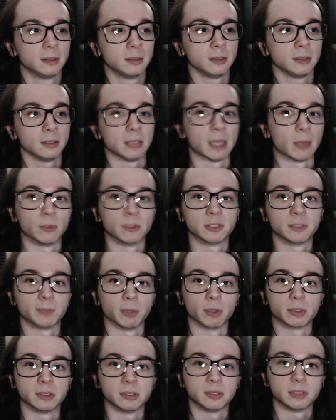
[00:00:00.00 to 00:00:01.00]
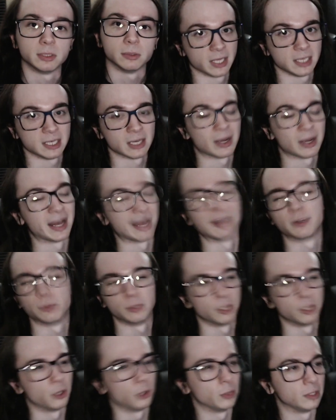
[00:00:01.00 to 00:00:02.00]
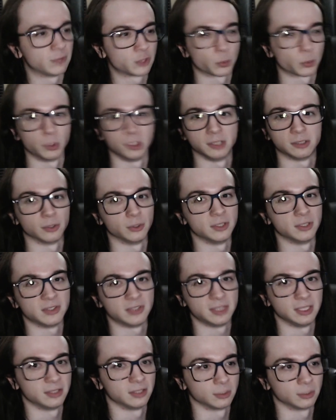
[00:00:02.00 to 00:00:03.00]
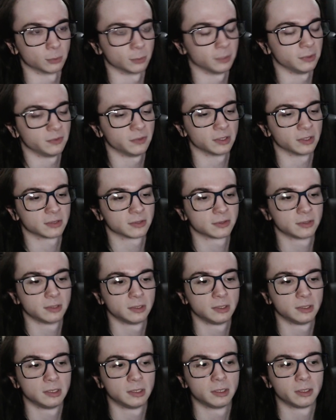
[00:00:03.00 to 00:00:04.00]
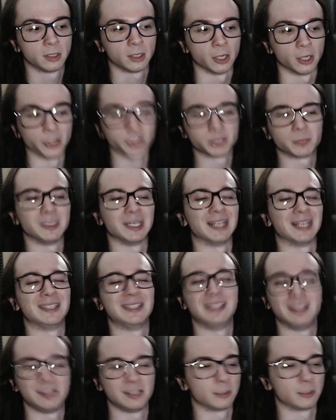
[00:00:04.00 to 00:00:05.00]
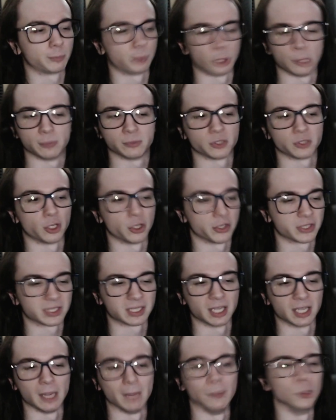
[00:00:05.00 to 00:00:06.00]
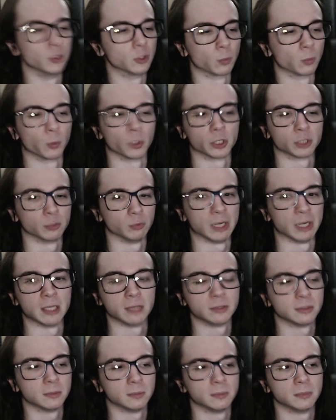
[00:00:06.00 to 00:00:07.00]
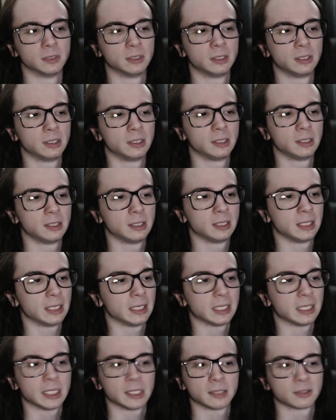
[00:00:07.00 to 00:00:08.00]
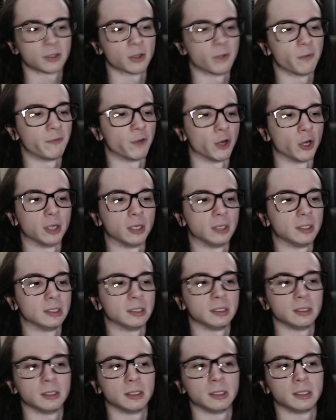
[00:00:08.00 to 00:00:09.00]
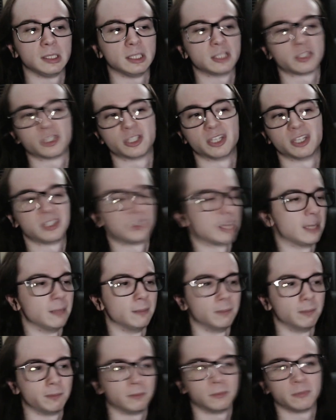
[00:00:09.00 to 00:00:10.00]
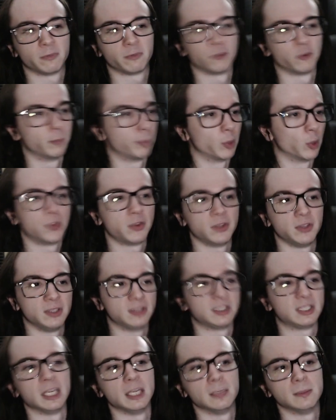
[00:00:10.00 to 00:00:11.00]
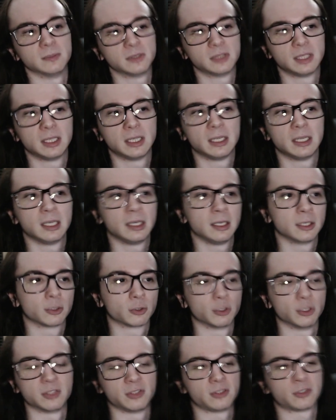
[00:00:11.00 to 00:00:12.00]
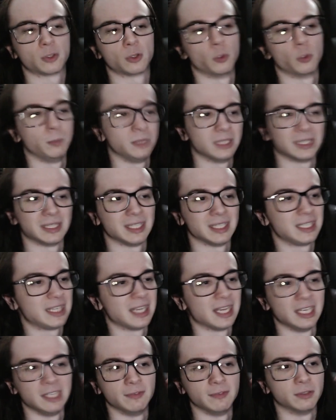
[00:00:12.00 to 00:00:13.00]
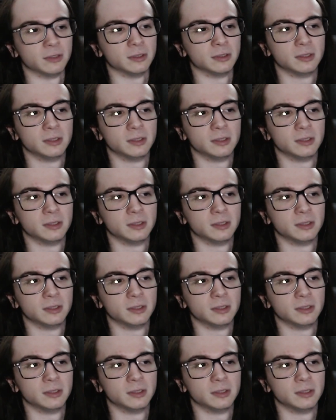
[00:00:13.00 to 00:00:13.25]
that one's broken too. Now, I don't know if 2030's desync will be fixed. Ultimate had desync problems all the time, but you could work around them. So far, it's the same for both of these games. Chris has told me that they can't even